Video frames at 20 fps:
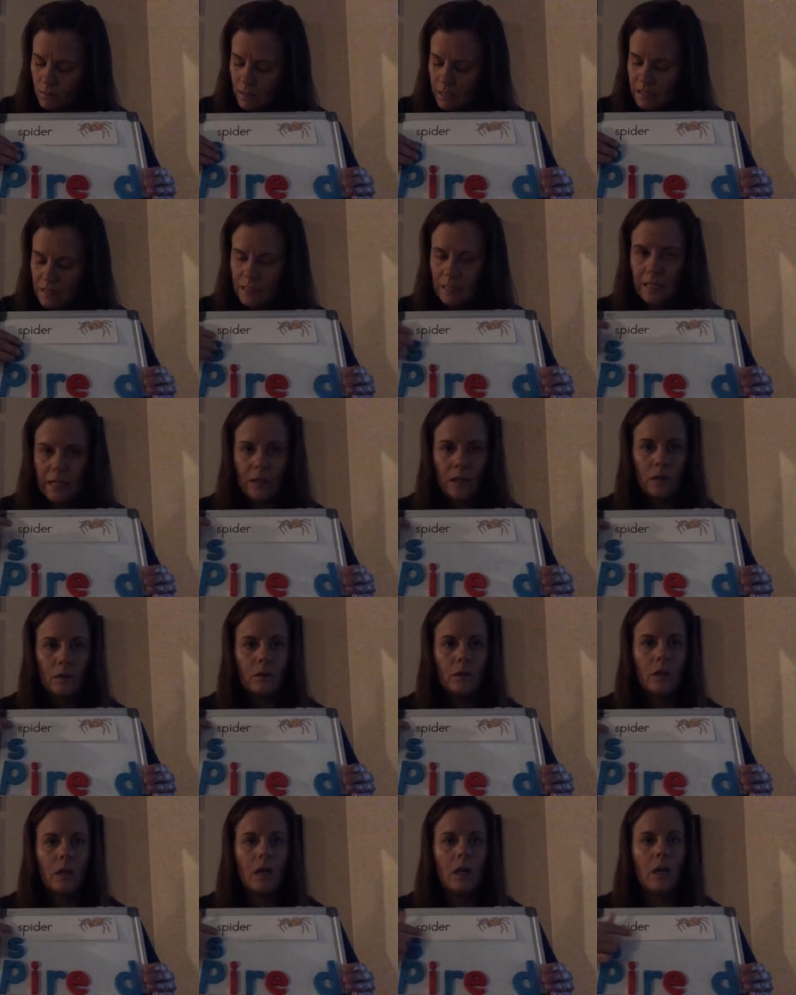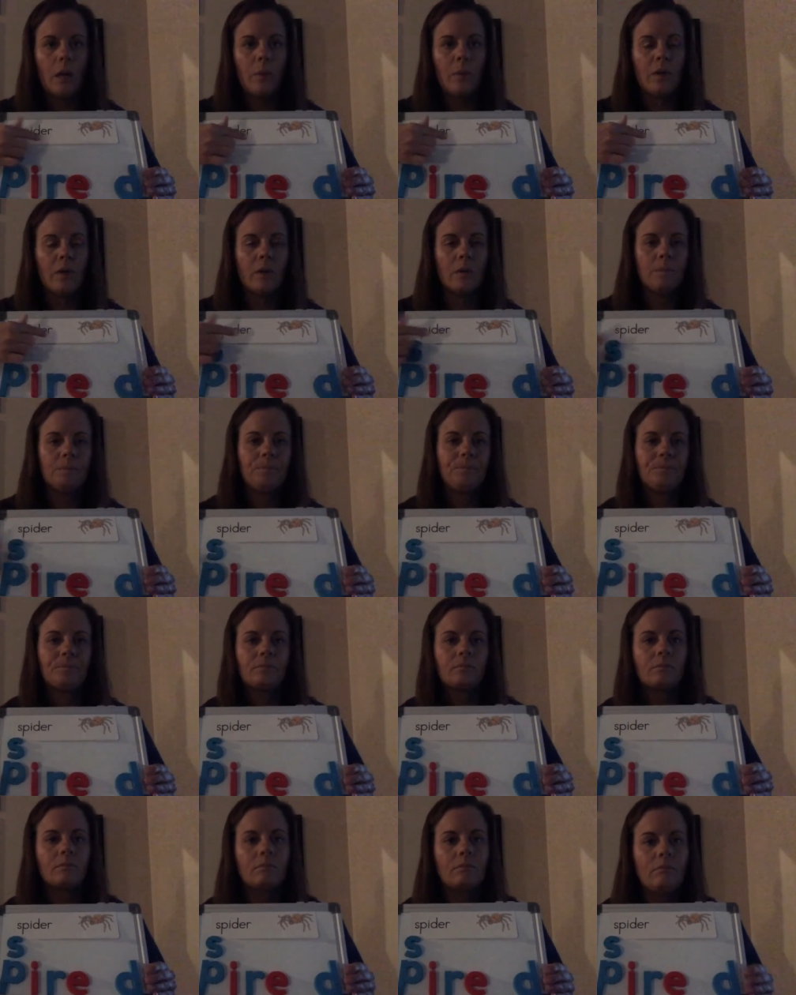its letter up here.
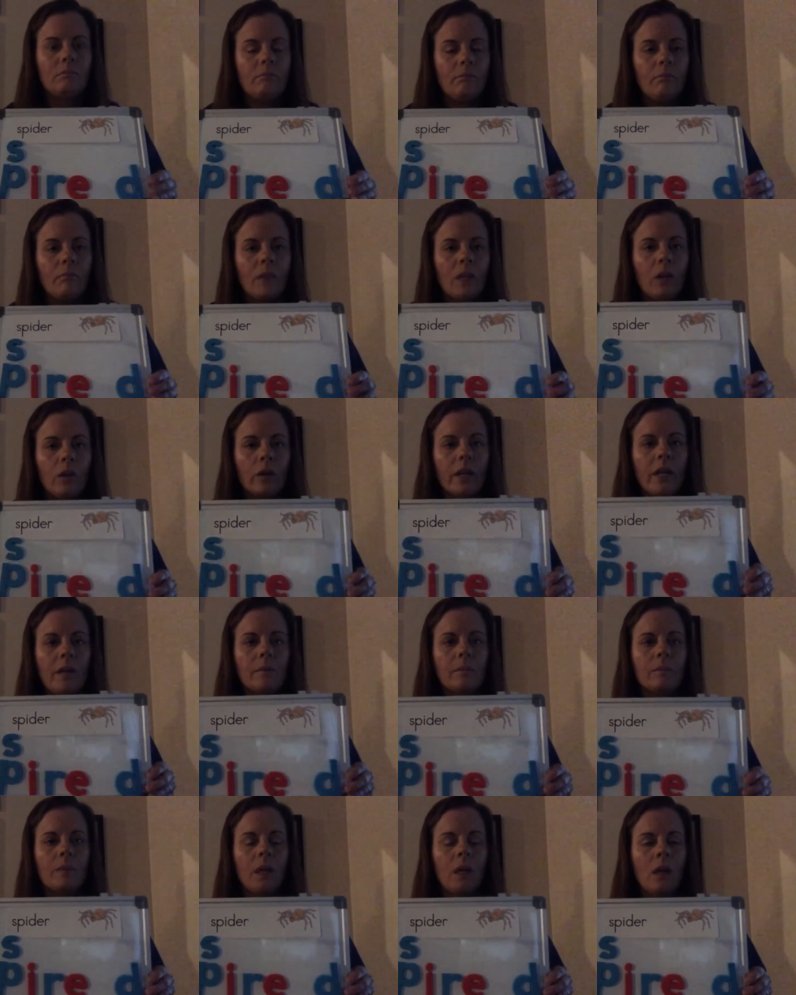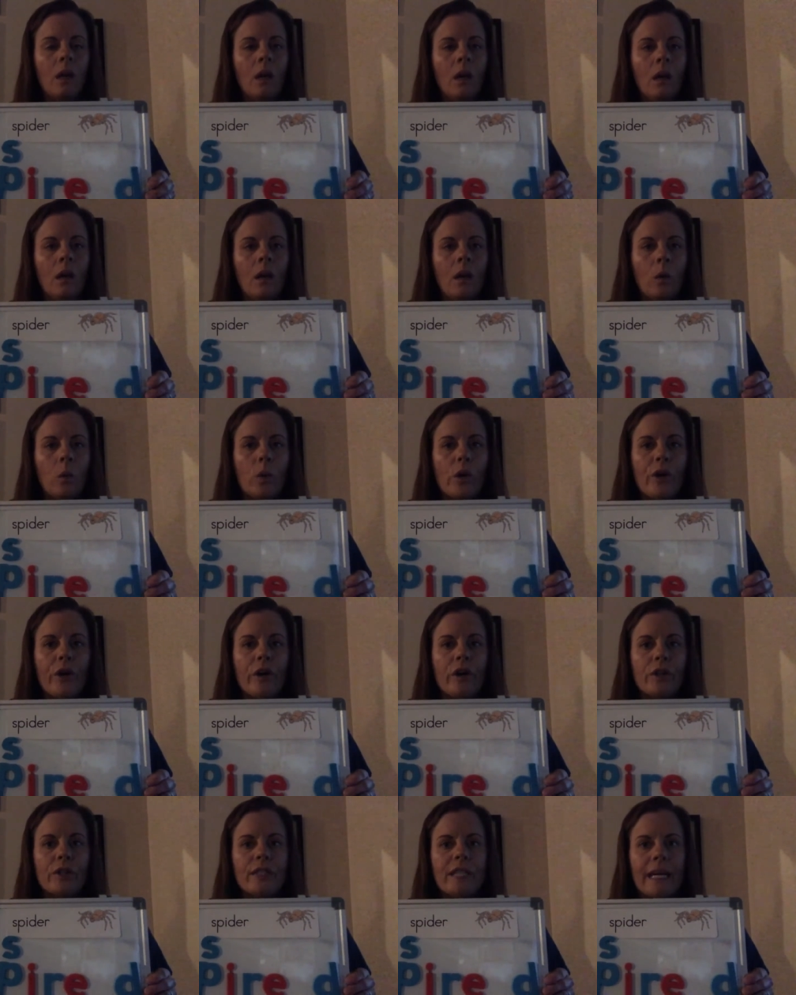Okay, we're on
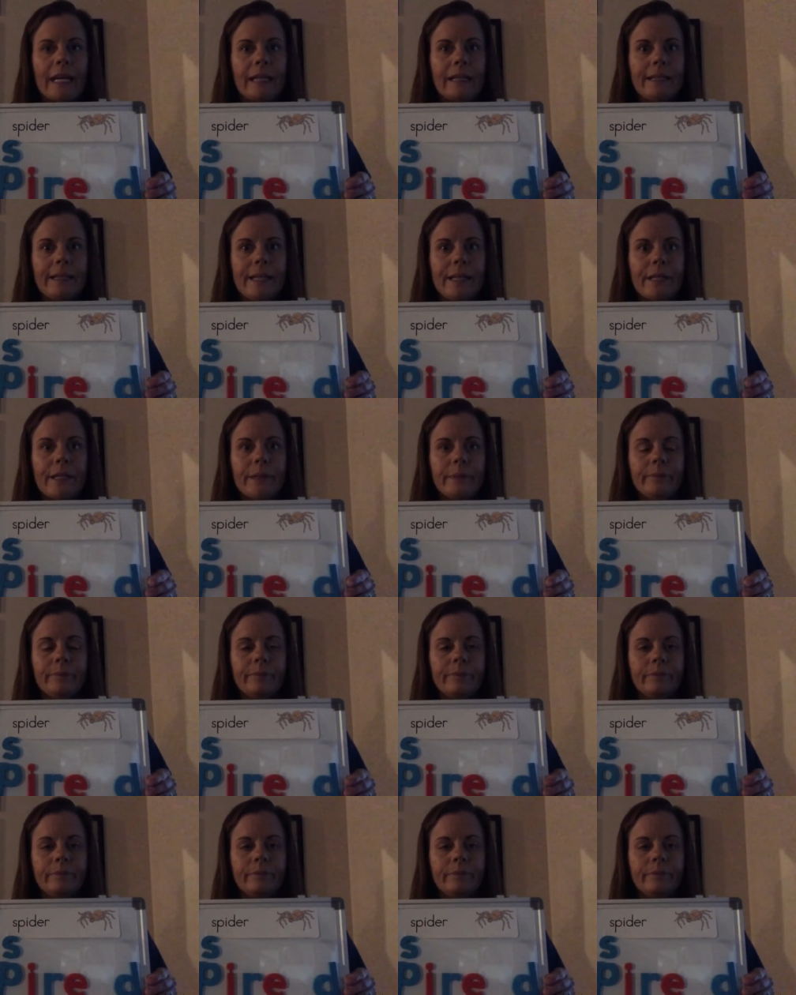our second letter.